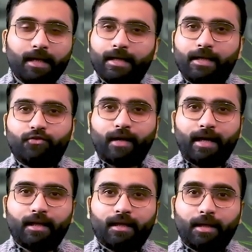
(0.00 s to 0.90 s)

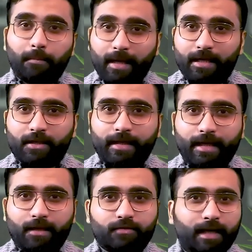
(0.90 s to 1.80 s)
designing and maintaining
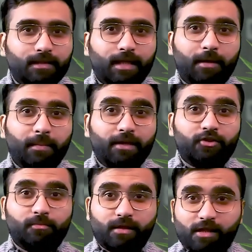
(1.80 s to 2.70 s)
a site that meets
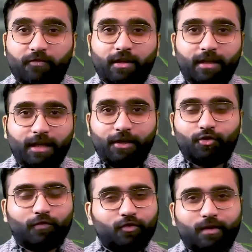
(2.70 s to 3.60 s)
specific needs
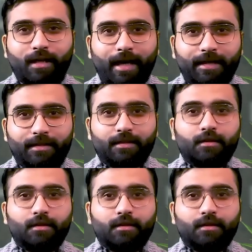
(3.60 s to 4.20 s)
of your client